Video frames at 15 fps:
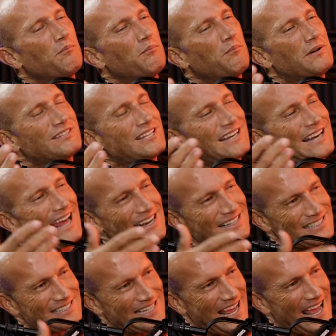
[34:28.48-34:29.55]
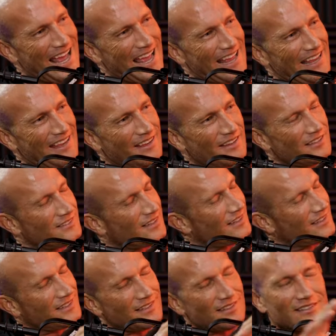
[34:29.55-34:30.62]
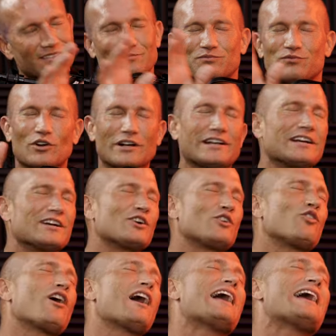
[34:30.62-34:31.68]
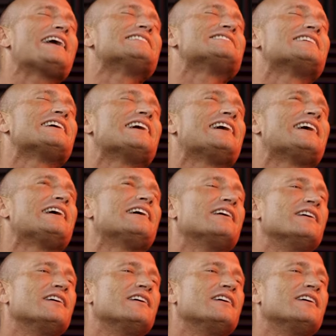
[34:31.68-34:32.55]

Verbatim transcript: But the next day, freaking crazy,